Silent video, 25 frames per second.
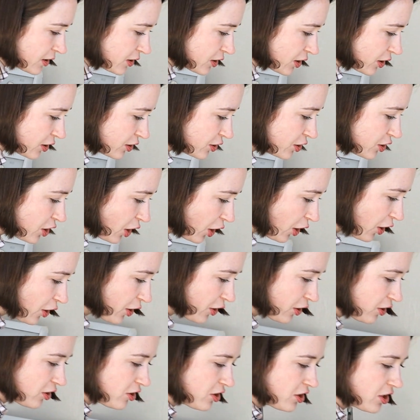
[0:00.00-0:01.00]
to
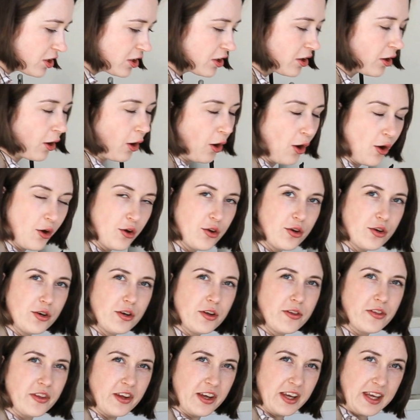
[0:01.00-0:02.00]
turn
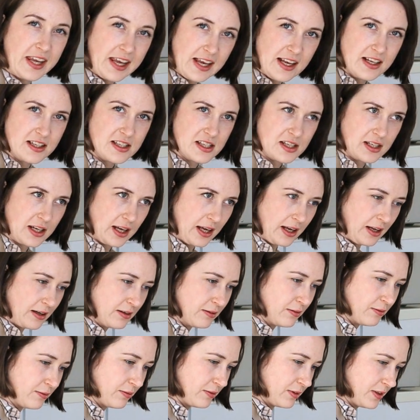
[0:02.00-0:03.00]
on the heat
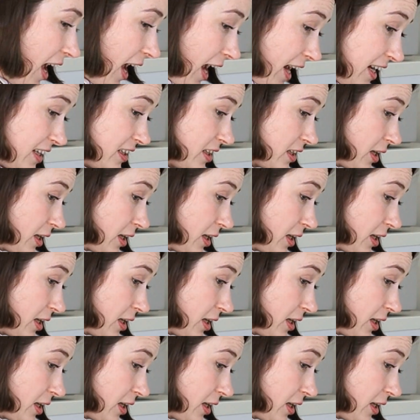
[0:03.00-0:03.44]
again at